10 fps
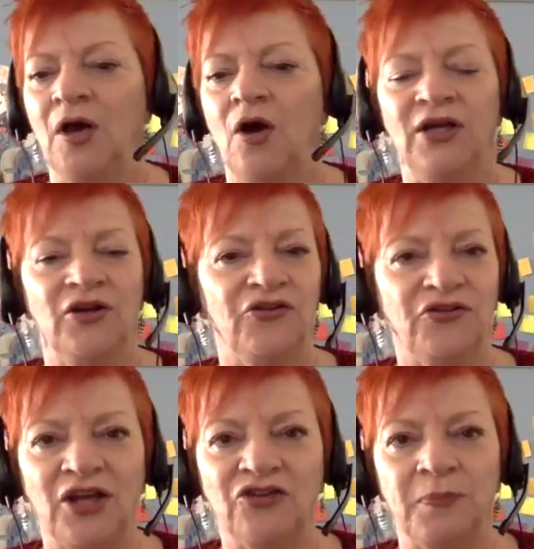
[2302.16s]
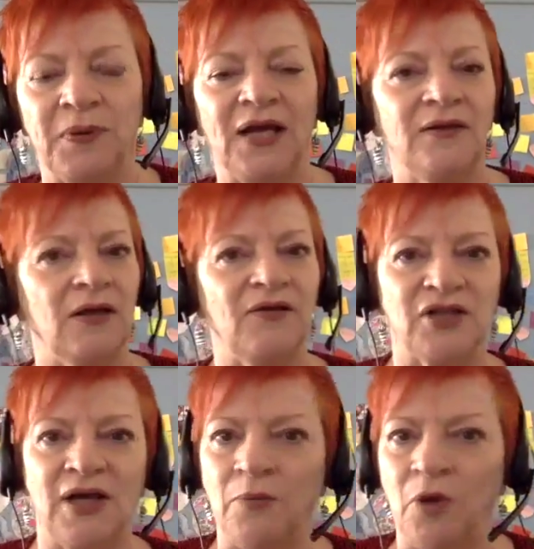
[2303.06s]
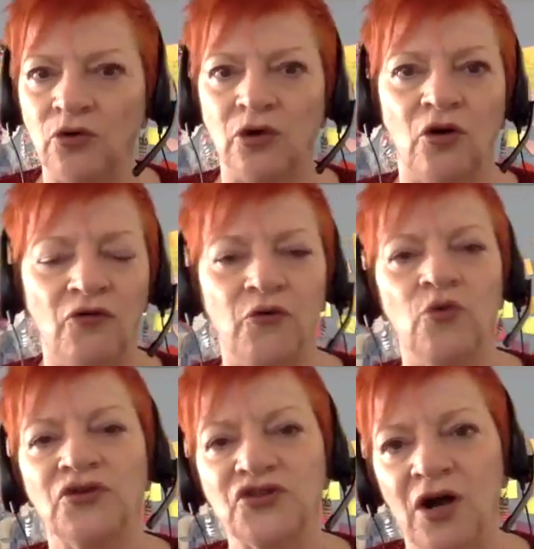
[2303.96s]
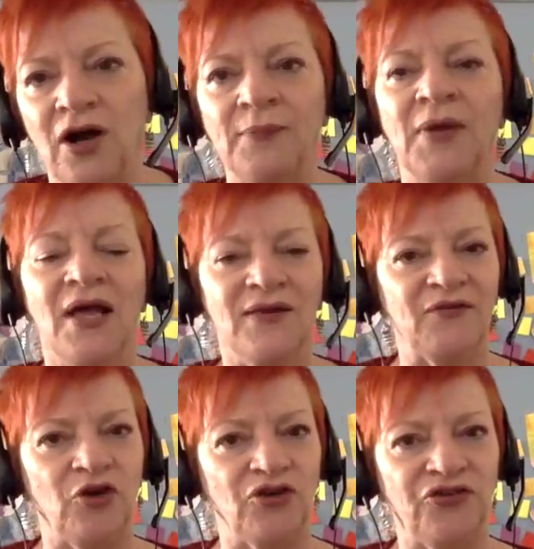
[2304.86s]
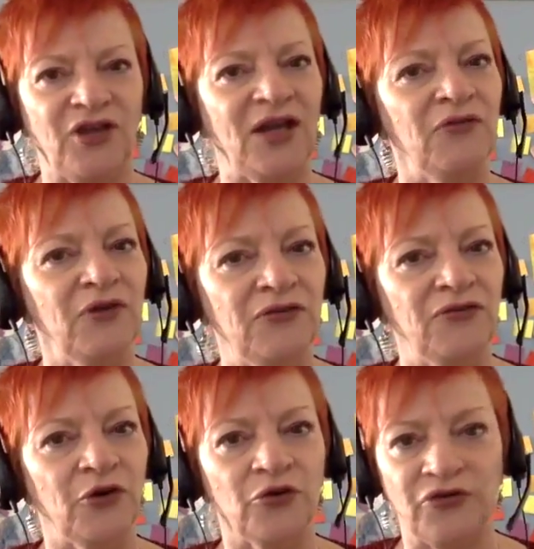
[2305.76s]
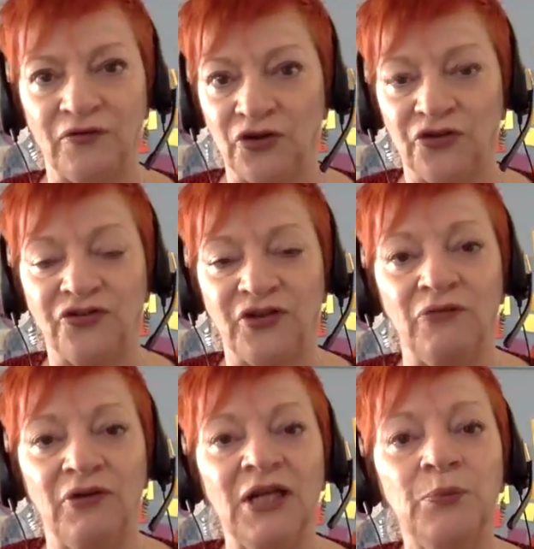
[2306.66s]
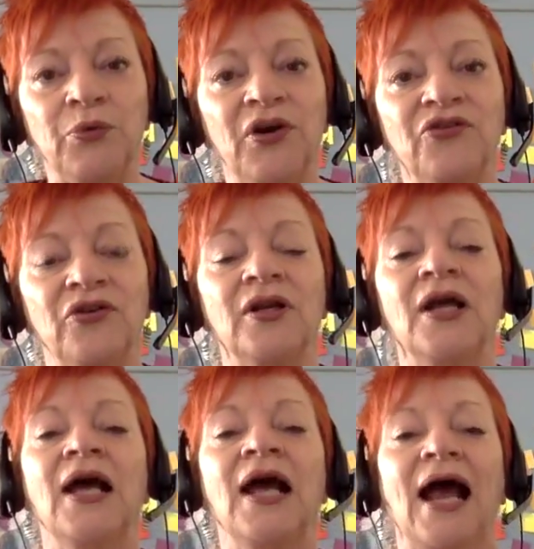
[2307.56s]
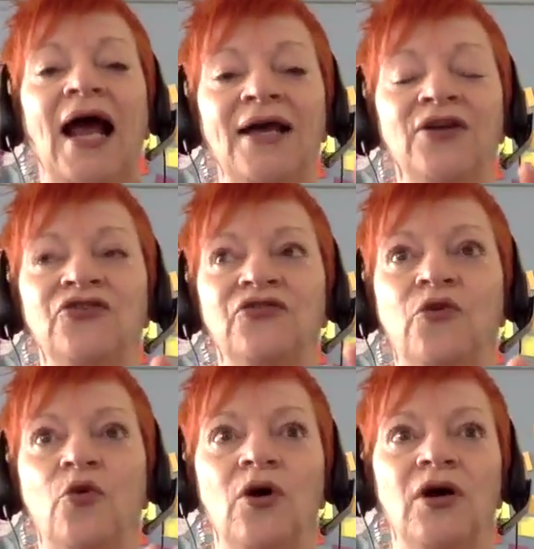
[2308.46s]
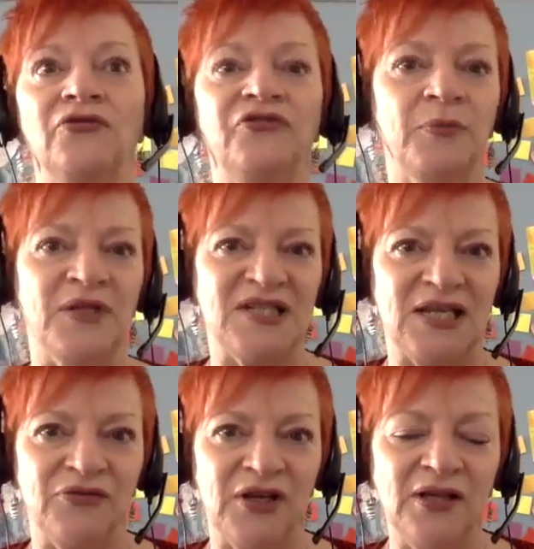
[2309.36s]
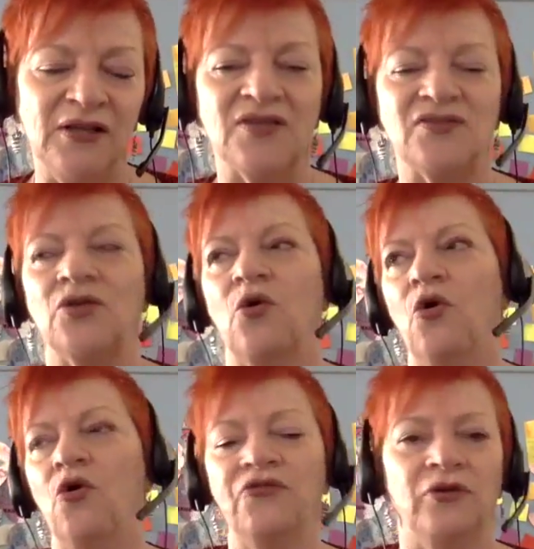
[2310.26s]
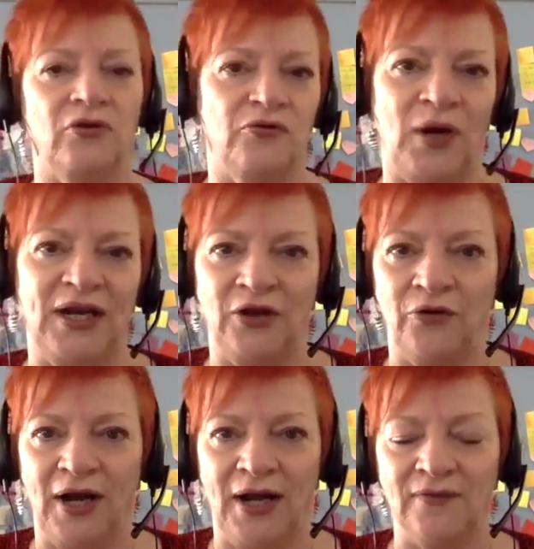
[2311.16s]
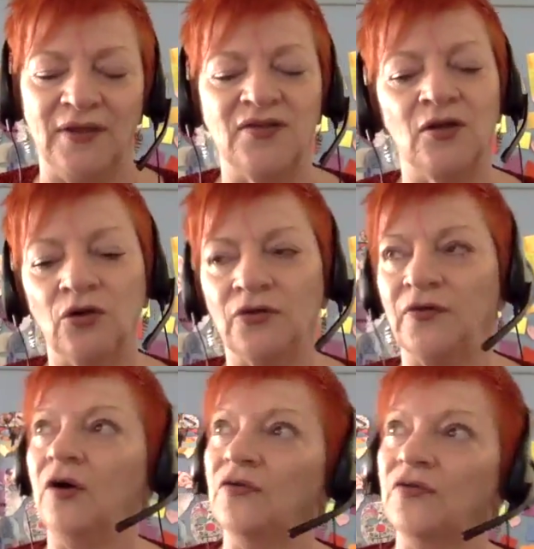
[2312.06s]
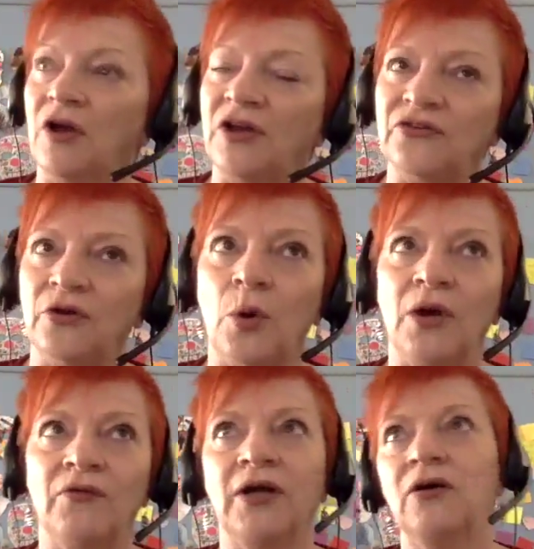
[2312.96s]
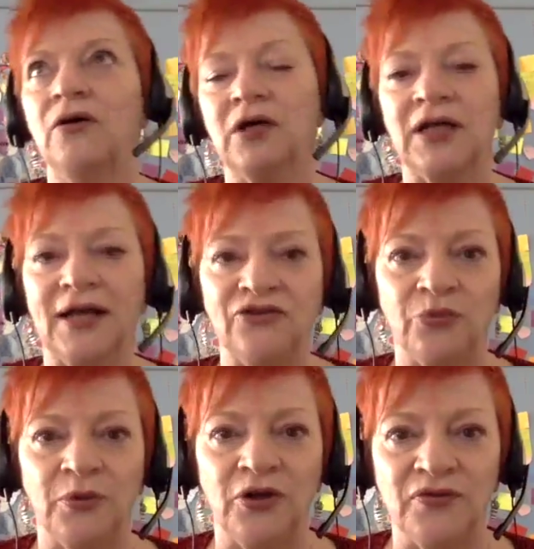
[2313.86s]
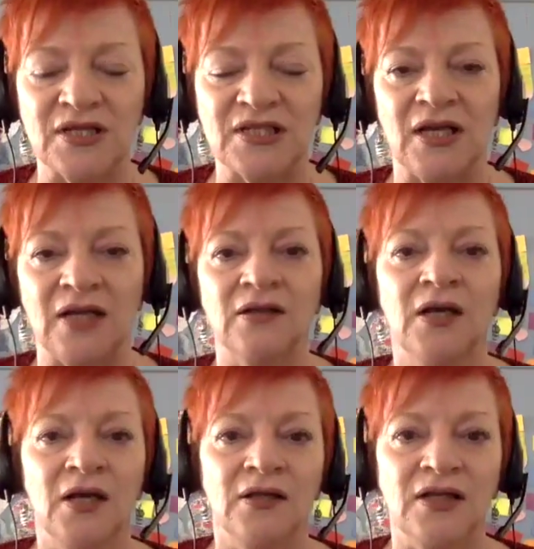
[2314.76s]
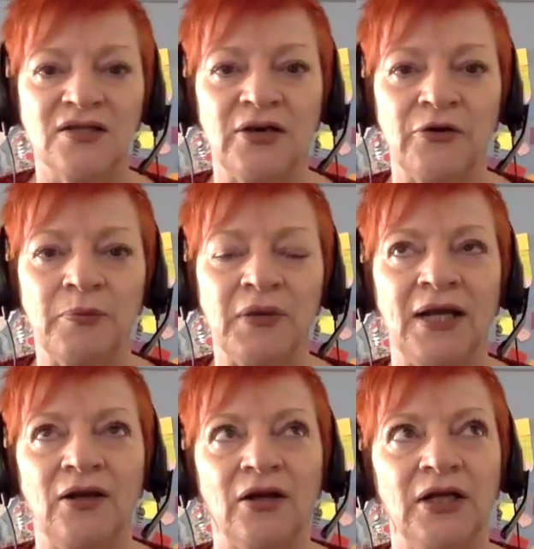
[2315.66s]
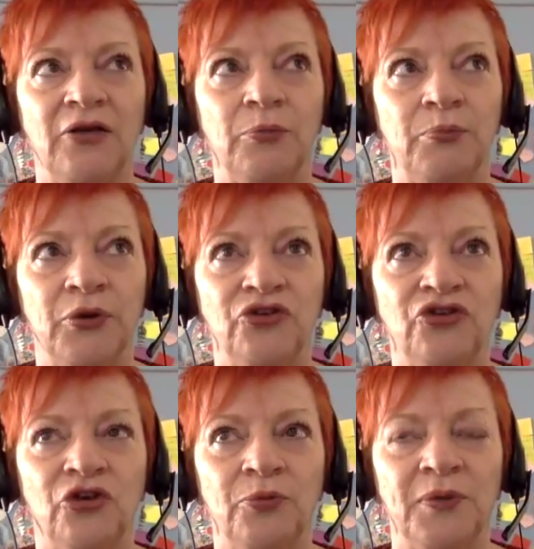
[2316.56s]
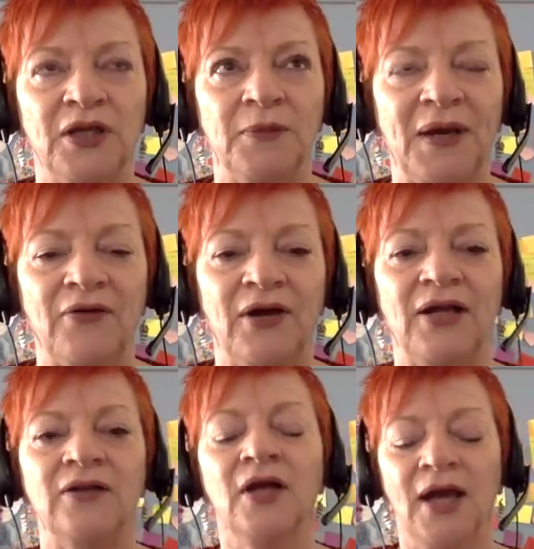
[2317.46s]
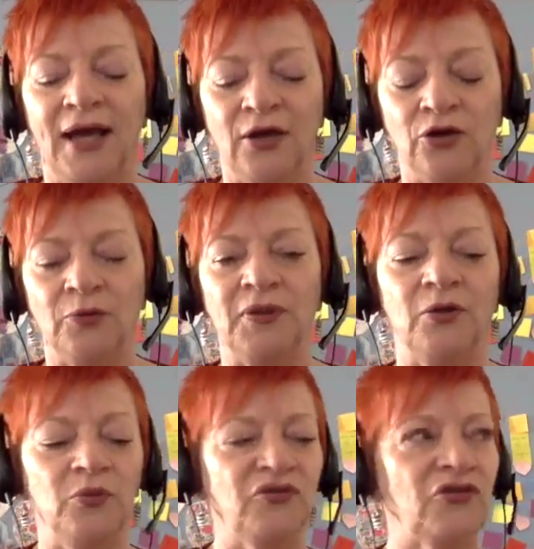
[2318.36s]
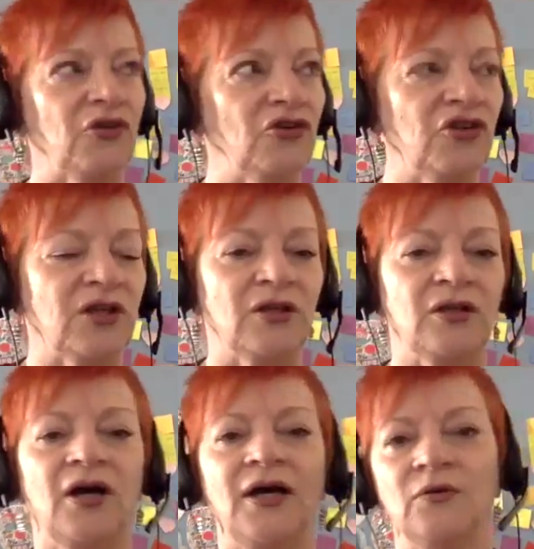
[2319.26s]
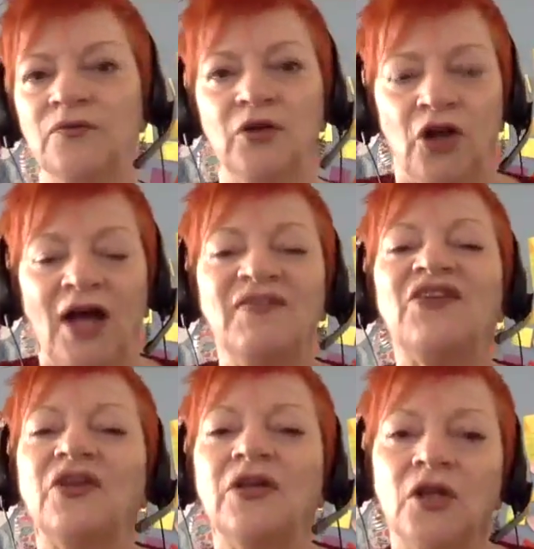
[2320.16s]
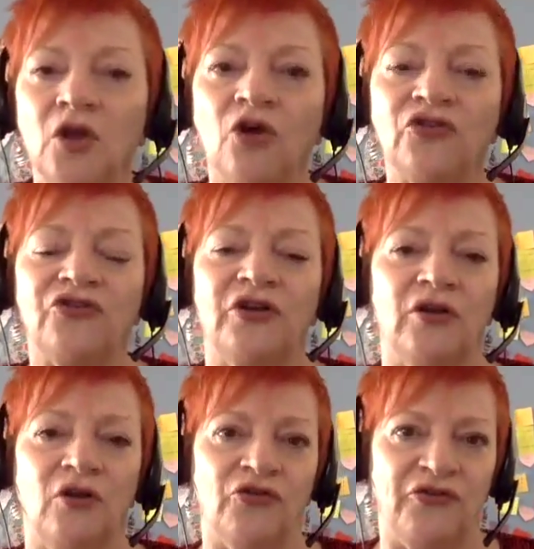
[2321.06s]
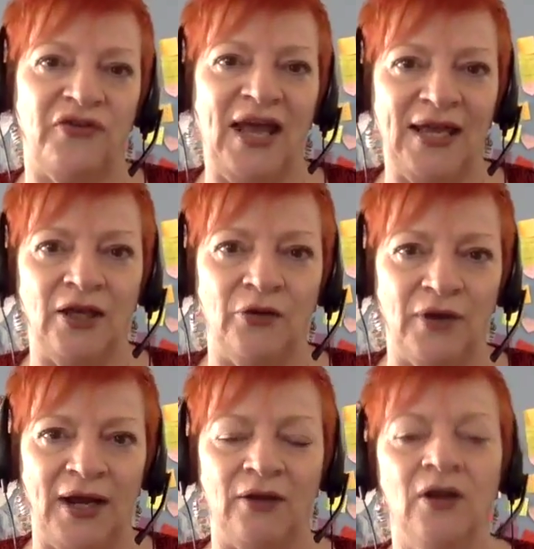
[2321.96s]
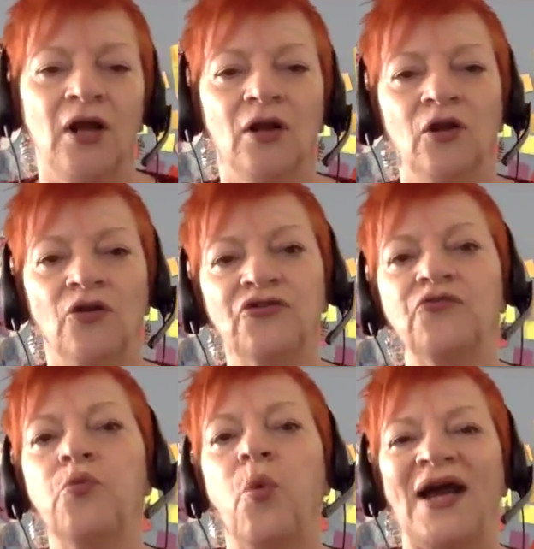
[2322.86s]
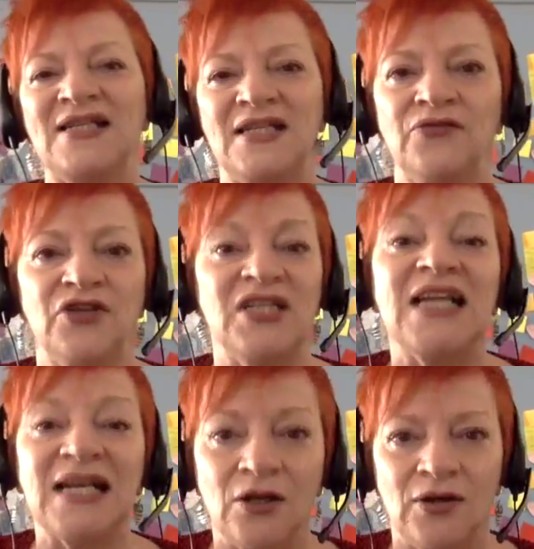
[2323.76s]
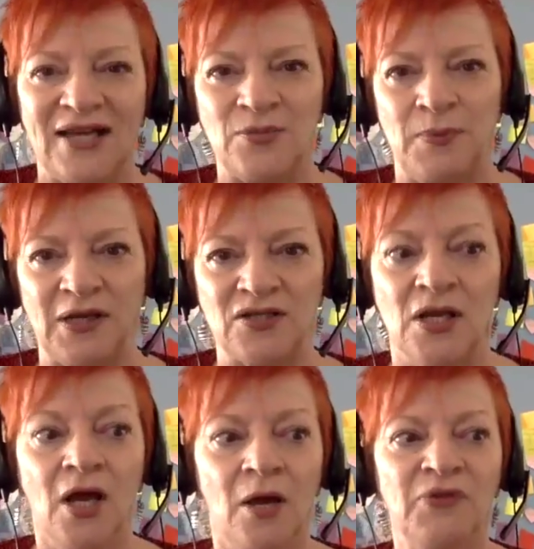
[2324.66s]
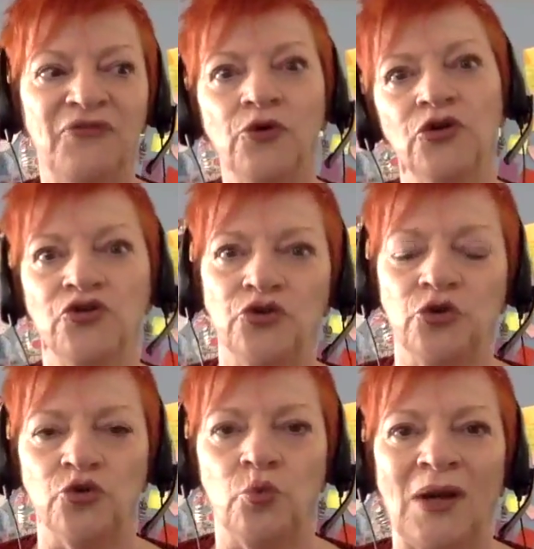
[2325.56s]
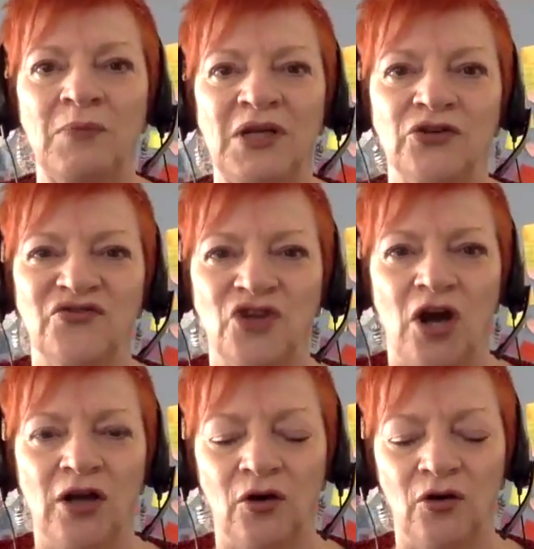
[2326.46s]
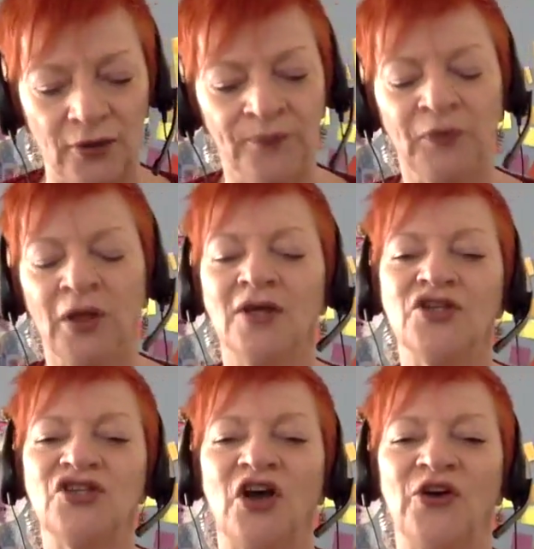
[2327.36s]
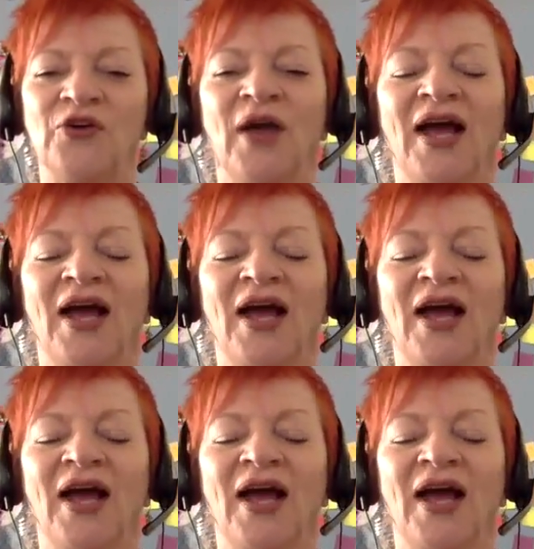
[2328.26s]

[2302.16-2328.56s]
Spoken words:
In a stage play, they'll have to come on and off all the time. They've got to stay really focused. They've got to stay really present. And for film and TV, there's an awful lot of waiting around. There's a lot of, oh, the light's not quite right. Oh, a cloud just went over the sun. There's an aeroplane. I can hear a bird chirping in the background. Hang on a minute. We've just got to check the light. And there's lots and lots of hanging around. Lots of waiting for the technical aspects before you do your 1 minute of dialogue. So